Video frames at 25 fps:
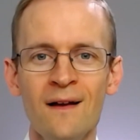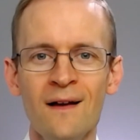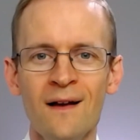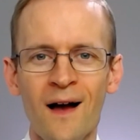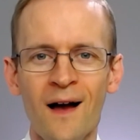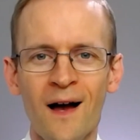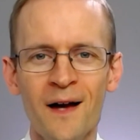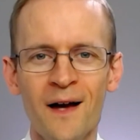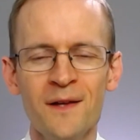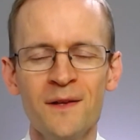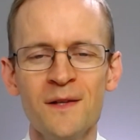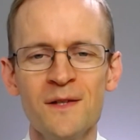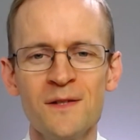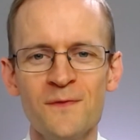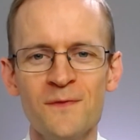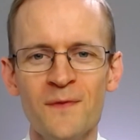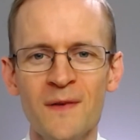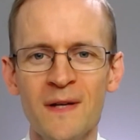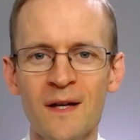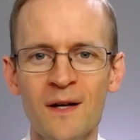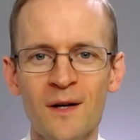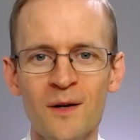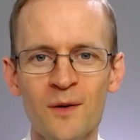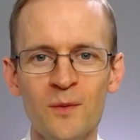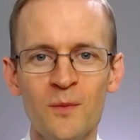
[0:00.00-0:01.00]
Hi, in this
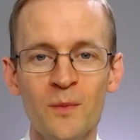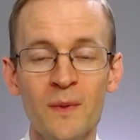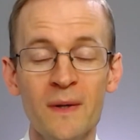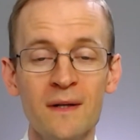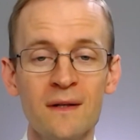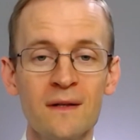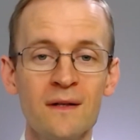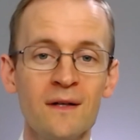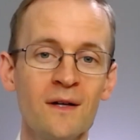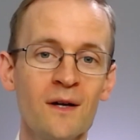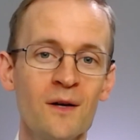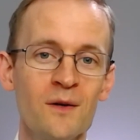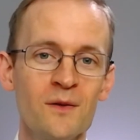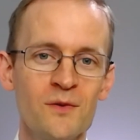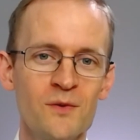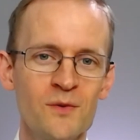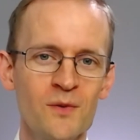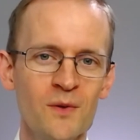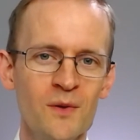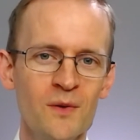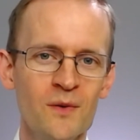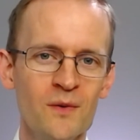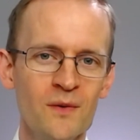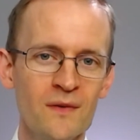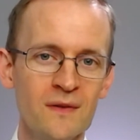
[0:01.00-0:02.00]
video we're going to go
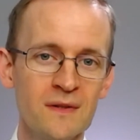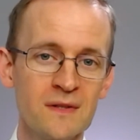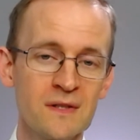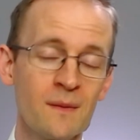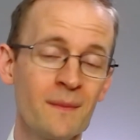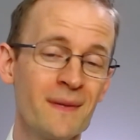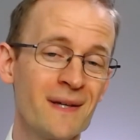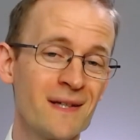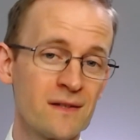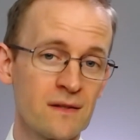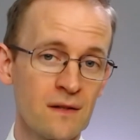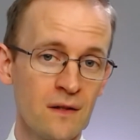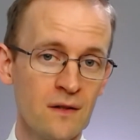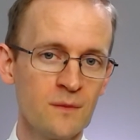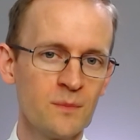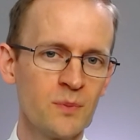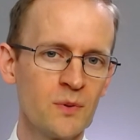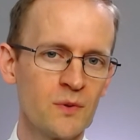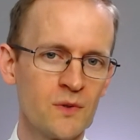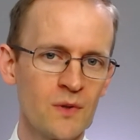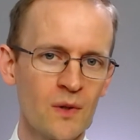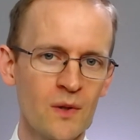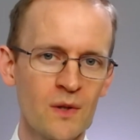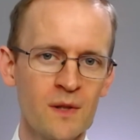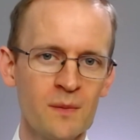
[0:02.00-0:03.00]
through some example
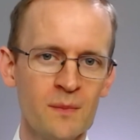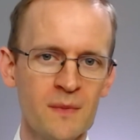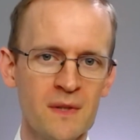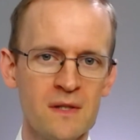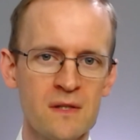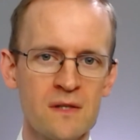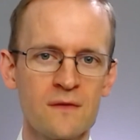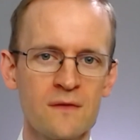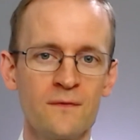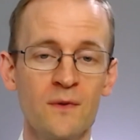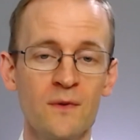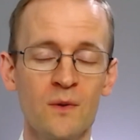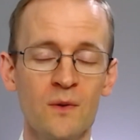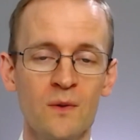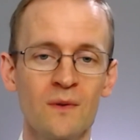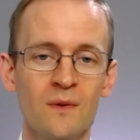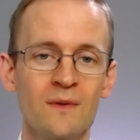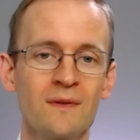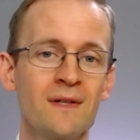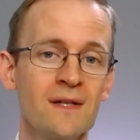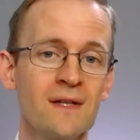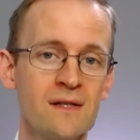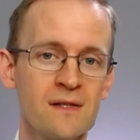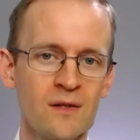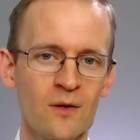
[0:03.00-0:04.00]
documents for
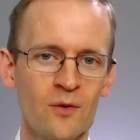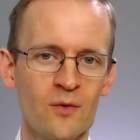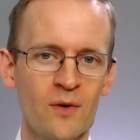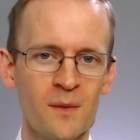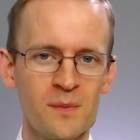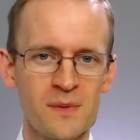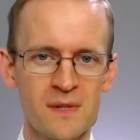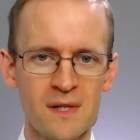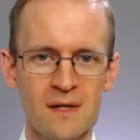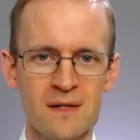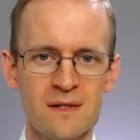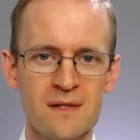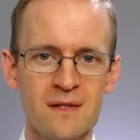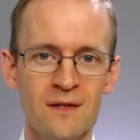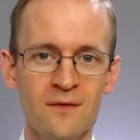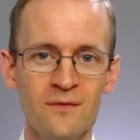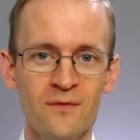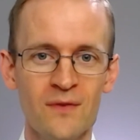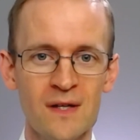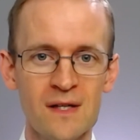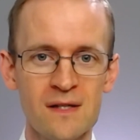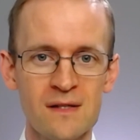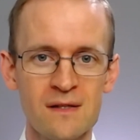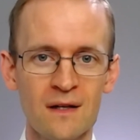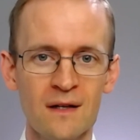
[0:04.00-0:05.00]
the sole representative
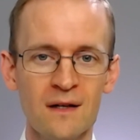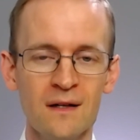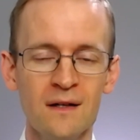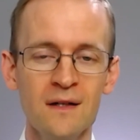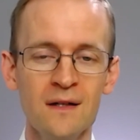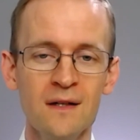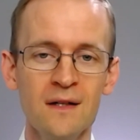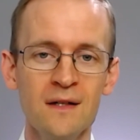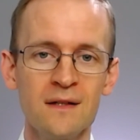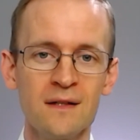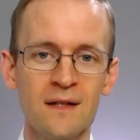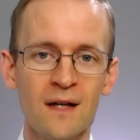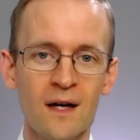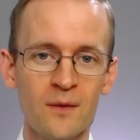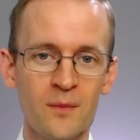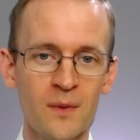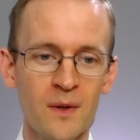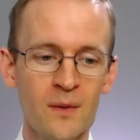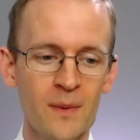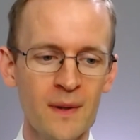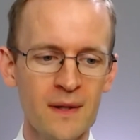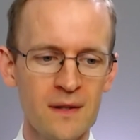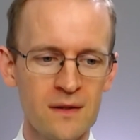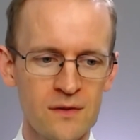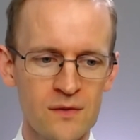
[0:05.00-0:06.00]
visa. Now we
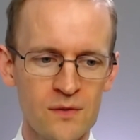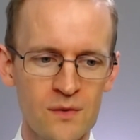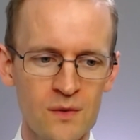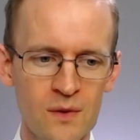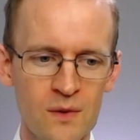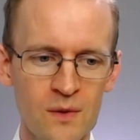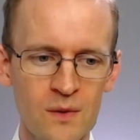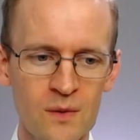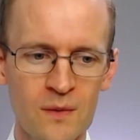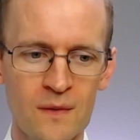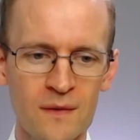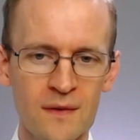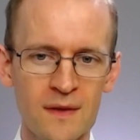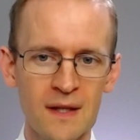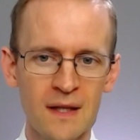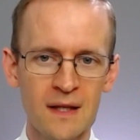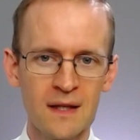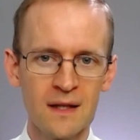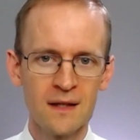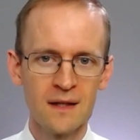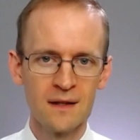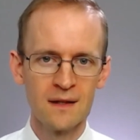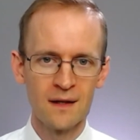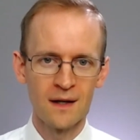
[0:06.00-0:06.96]
went through the